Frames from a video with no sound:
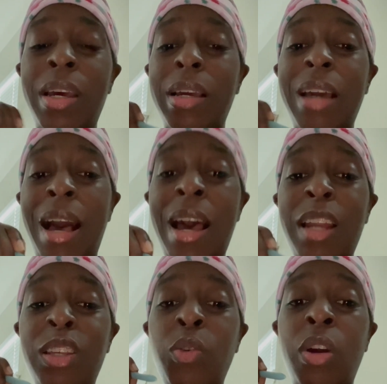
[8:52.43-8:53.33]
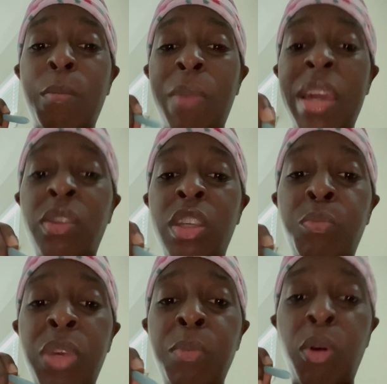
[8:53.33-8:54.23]
God is going to make these
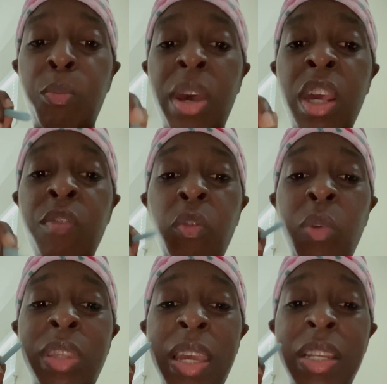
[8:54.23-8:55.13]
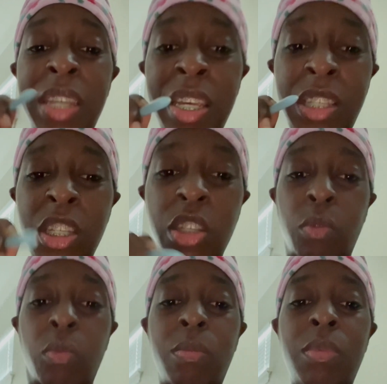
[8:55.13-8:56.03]
people pay for what they did to you.